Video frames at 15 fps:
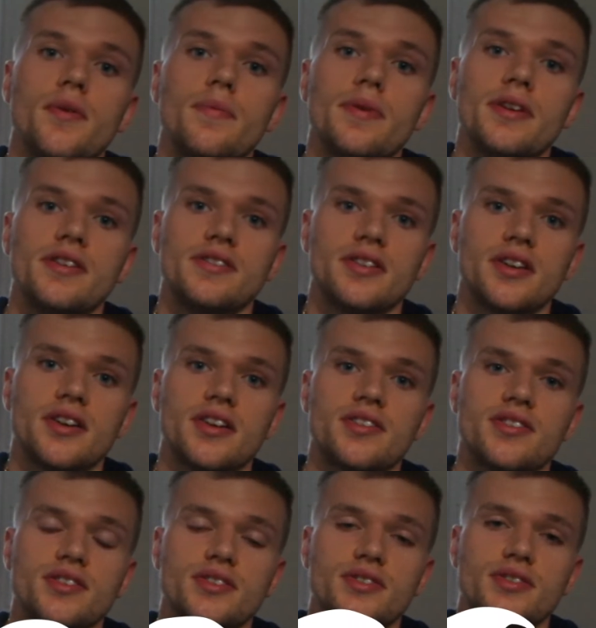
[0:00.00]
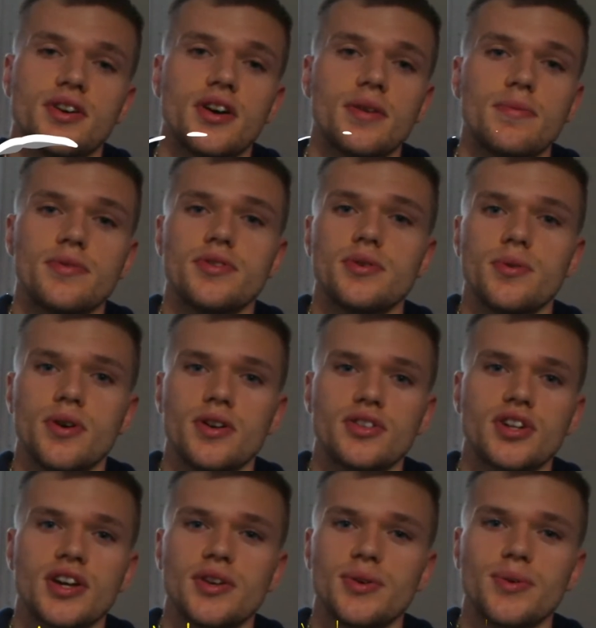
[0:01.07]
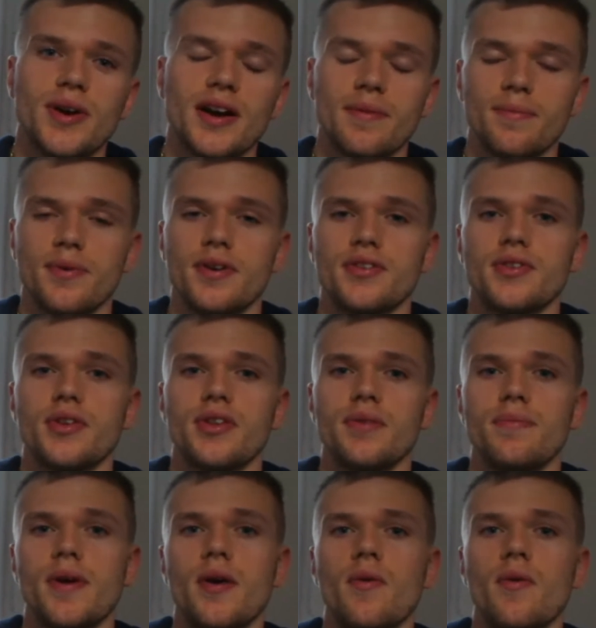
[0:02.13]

please like and subscribe to our channel and press on the bell